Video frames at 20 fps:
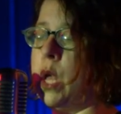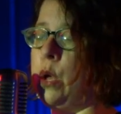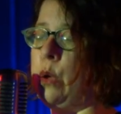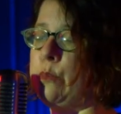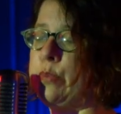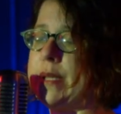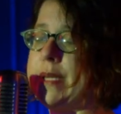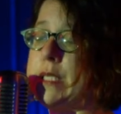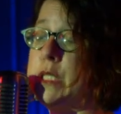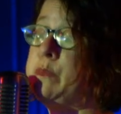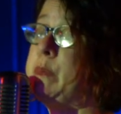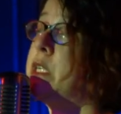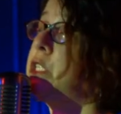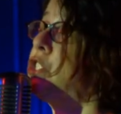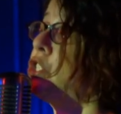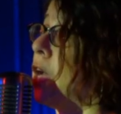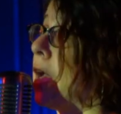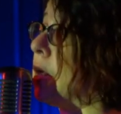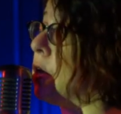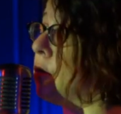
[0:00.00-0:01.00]
Please be
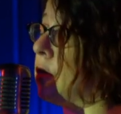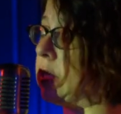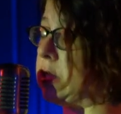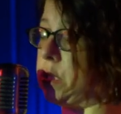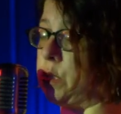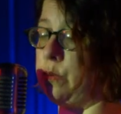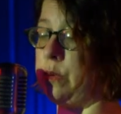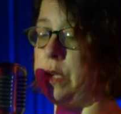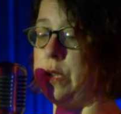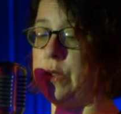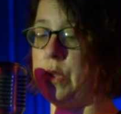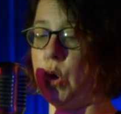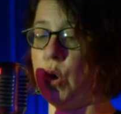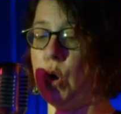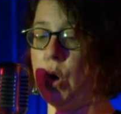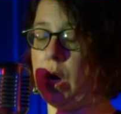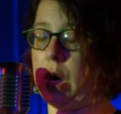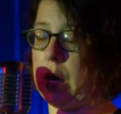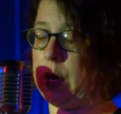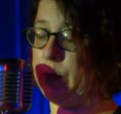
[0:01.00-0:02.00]
generous with
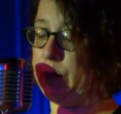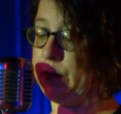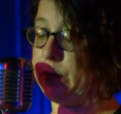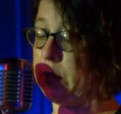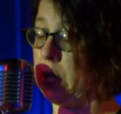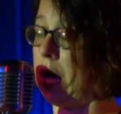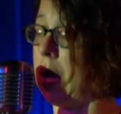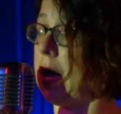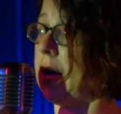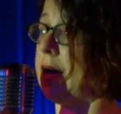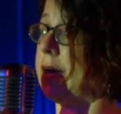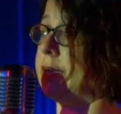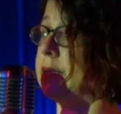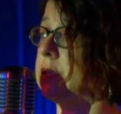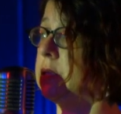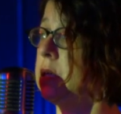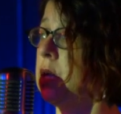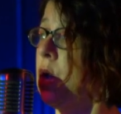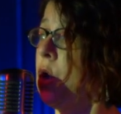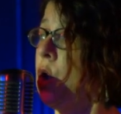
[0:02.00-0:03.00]
your
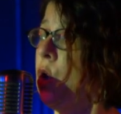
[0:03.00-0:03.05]
applause.